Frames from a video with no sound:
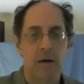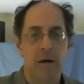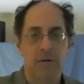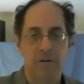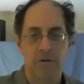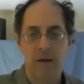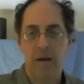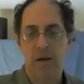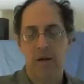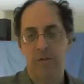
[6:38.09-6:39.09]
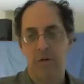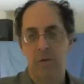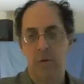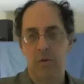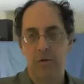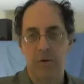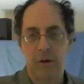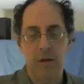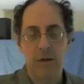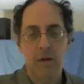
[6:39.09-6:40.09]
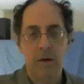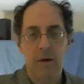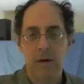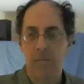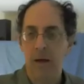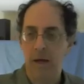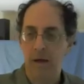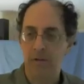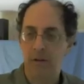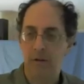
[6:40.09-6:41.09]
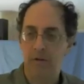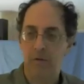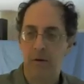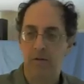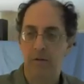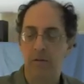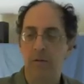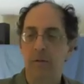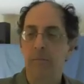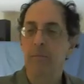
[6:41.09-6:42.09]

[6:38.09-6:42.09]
extra credit on the total course grade by asking those questions.